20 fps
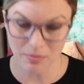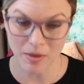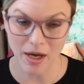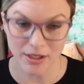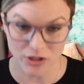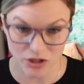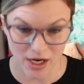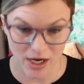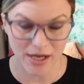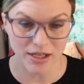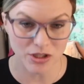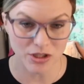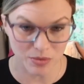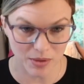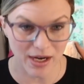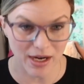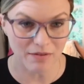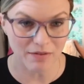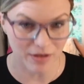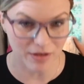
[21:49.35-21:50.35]
I try to do
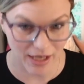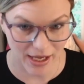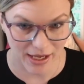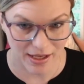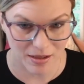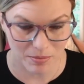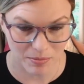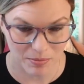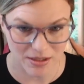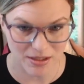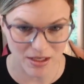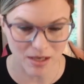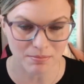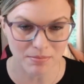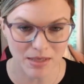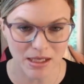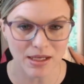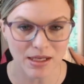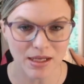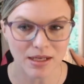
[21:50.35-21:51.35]
it every day. It depends on
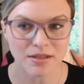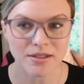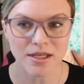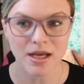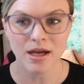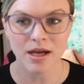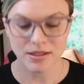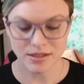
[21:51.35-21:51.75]
meetings,